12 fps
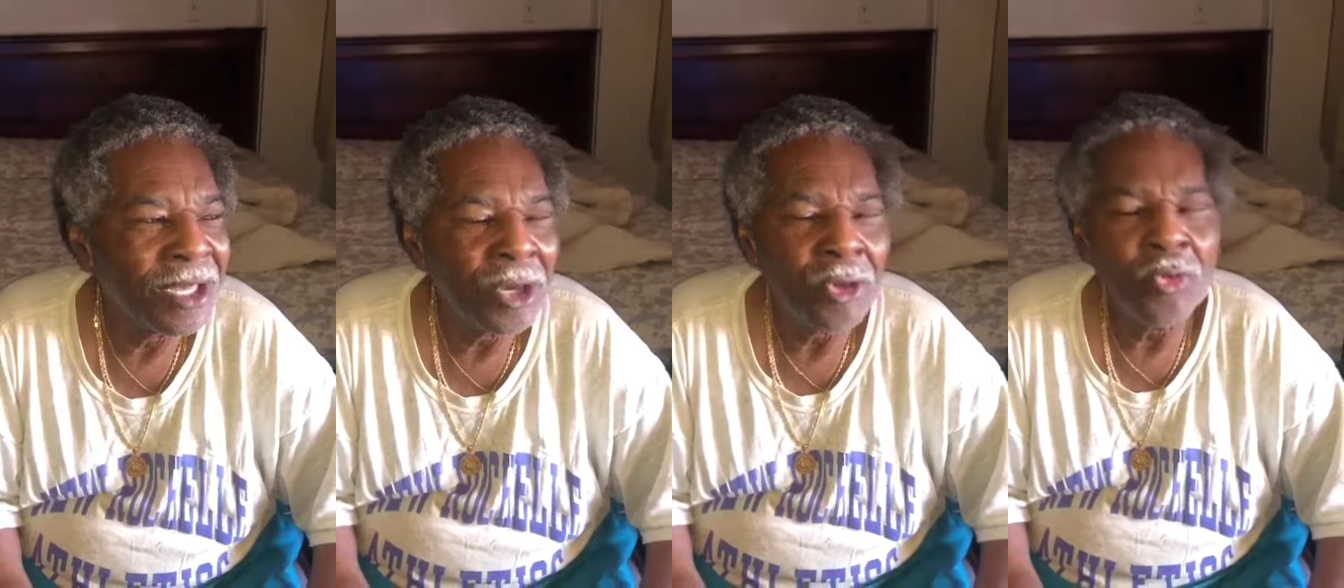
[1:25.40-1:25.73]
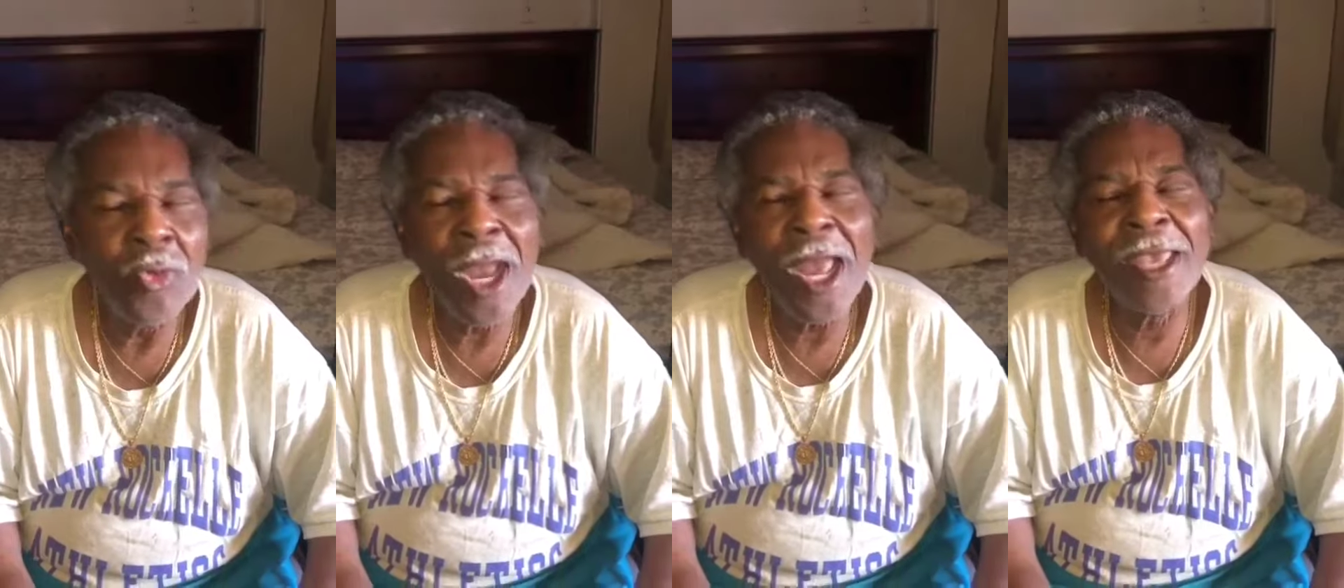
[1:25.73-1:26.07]

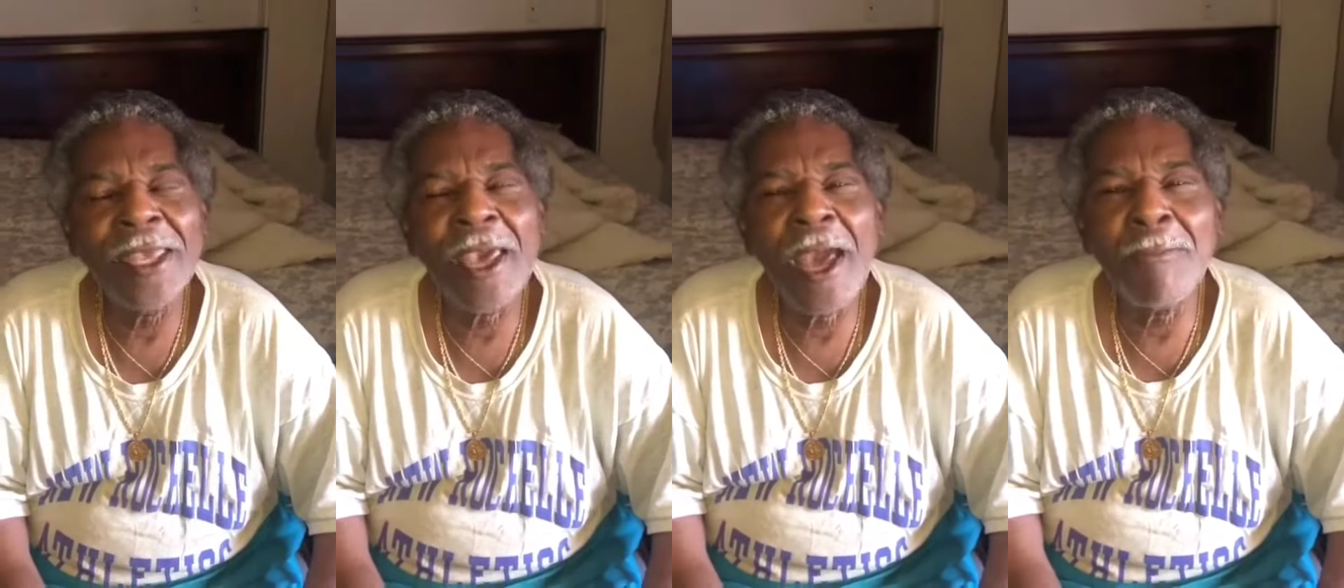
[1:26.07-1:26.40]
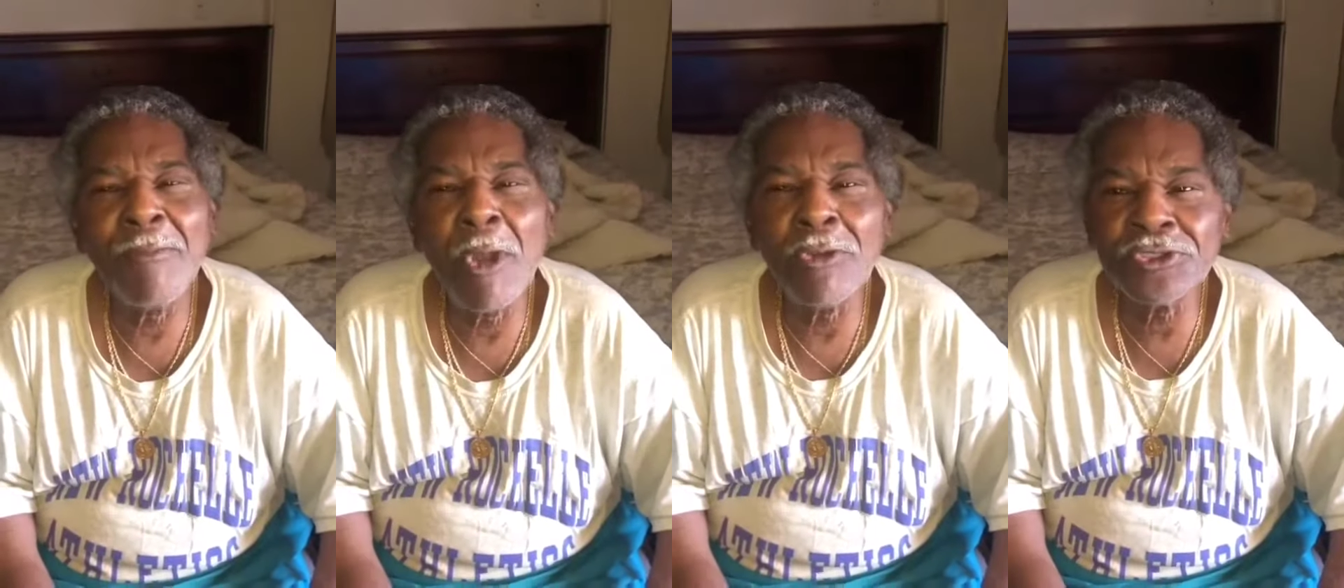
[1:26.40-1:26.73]
Why
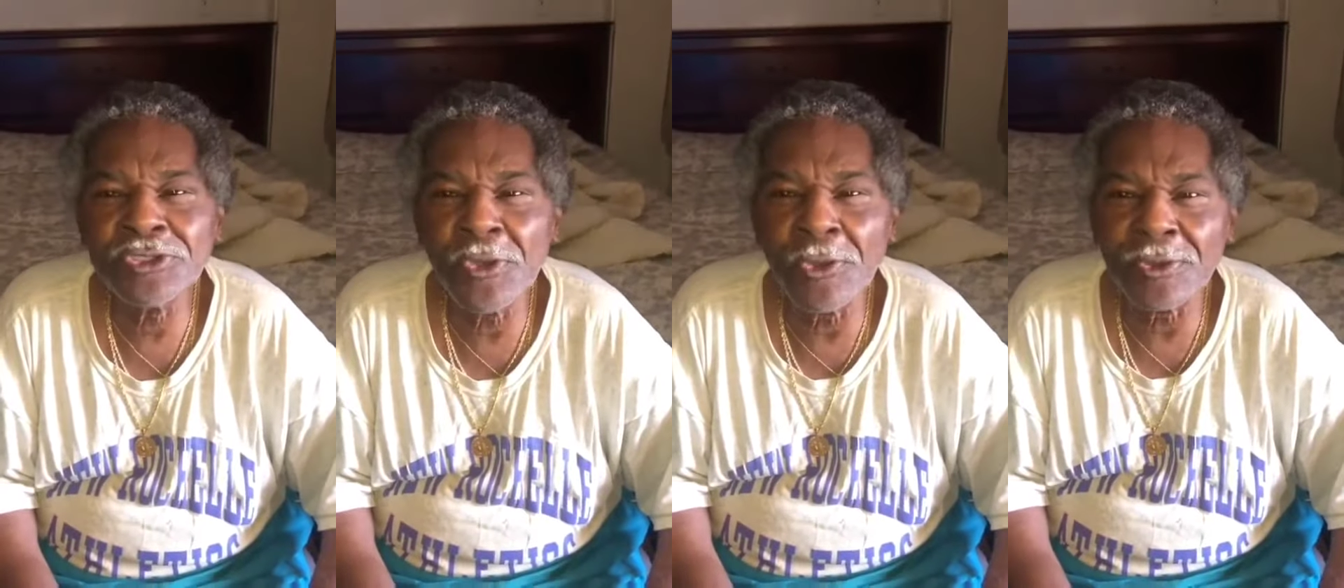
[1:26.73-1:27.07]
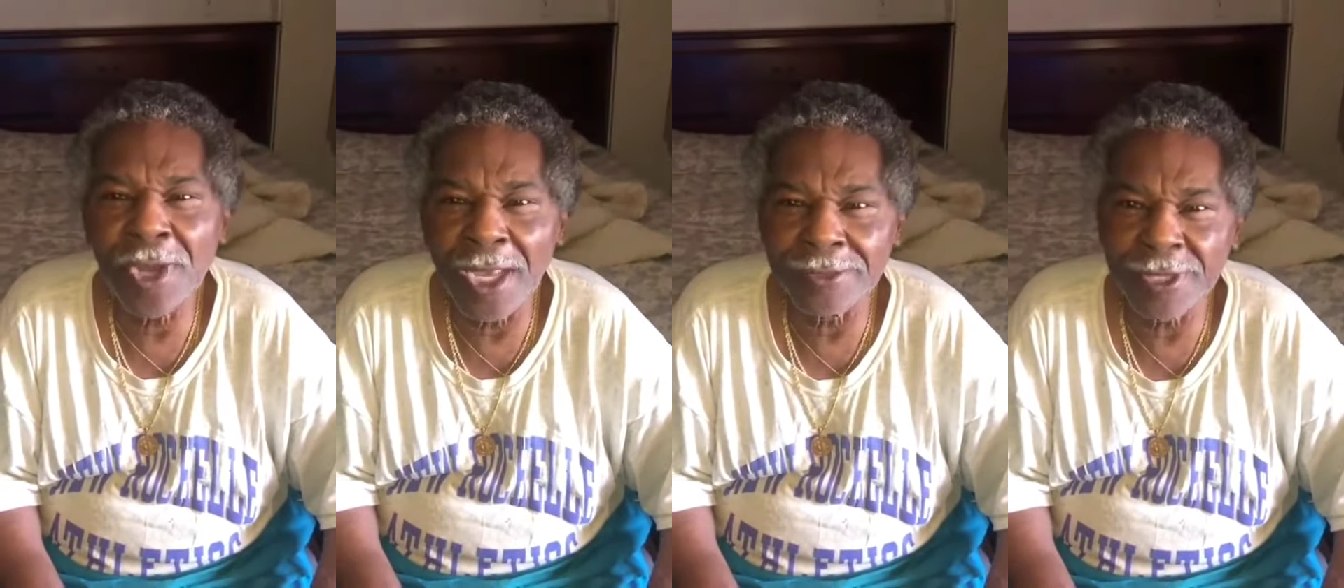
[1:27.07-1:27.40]
a mouse
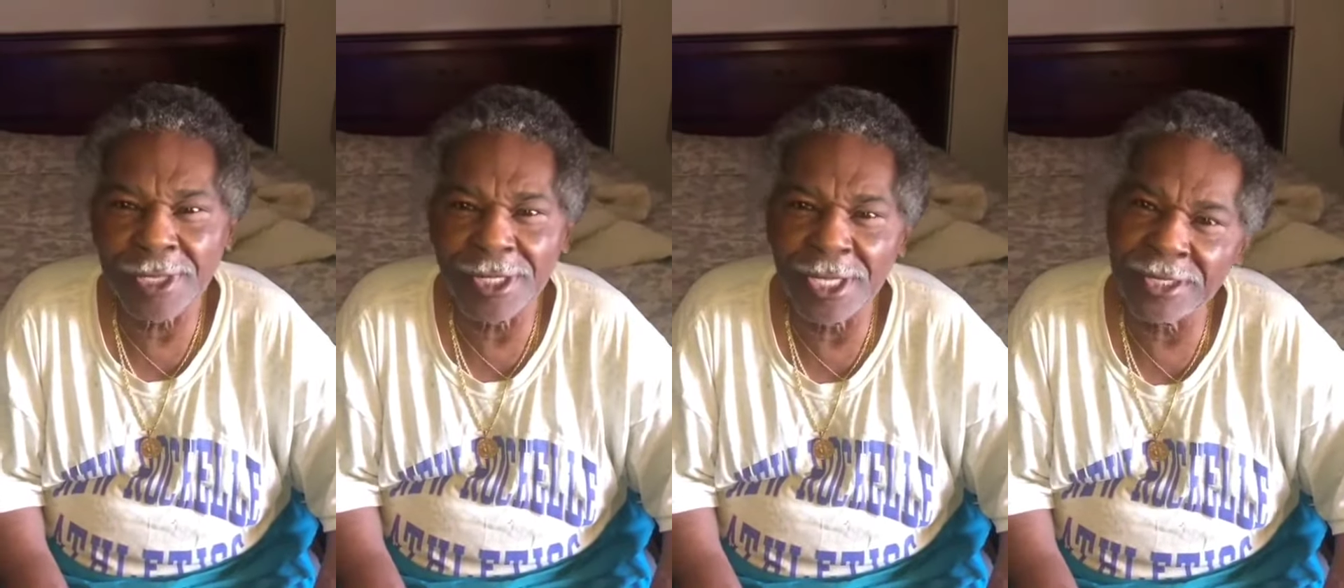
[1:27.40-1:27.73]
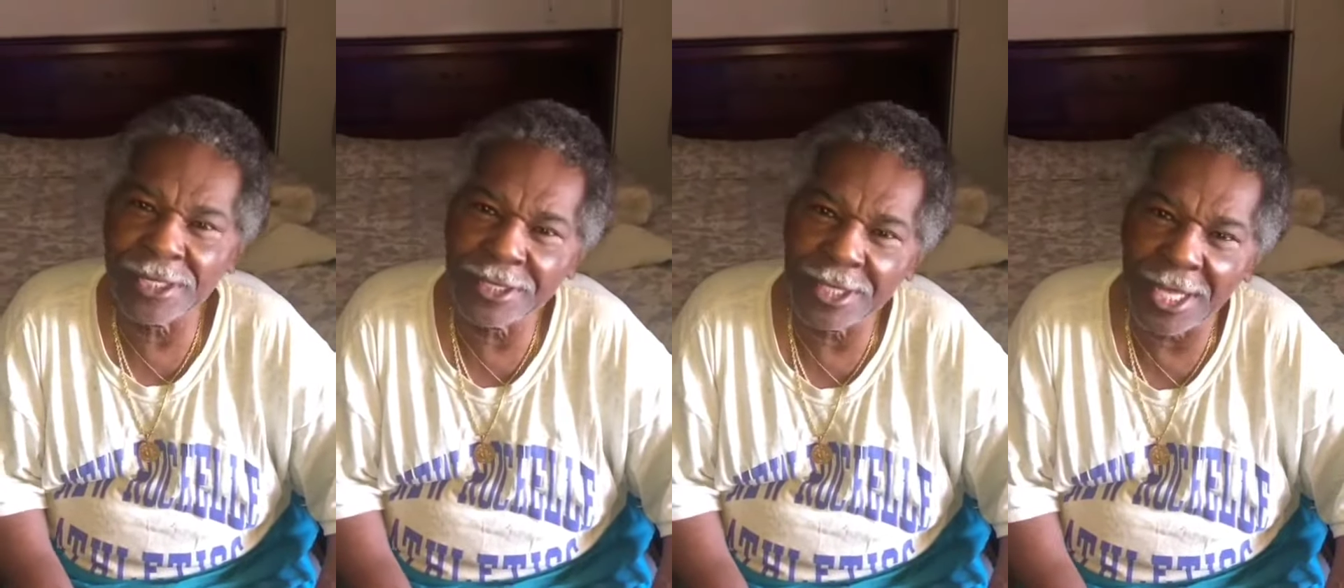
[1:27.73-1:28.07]
don't cross a
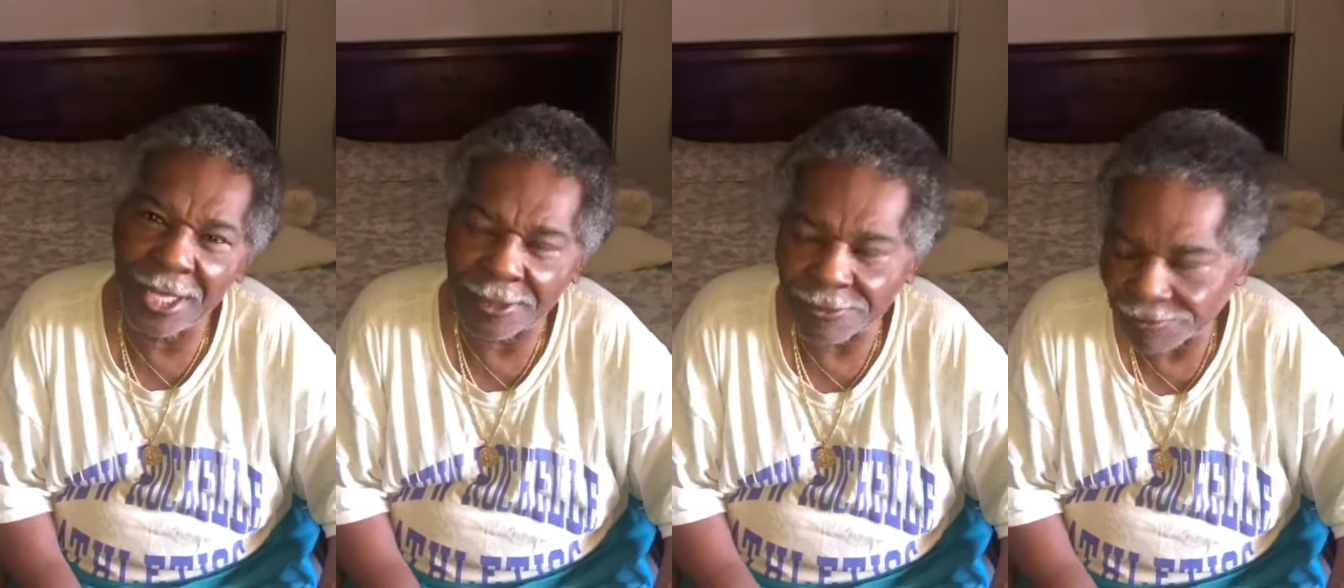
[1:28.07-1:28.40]
lady's leg?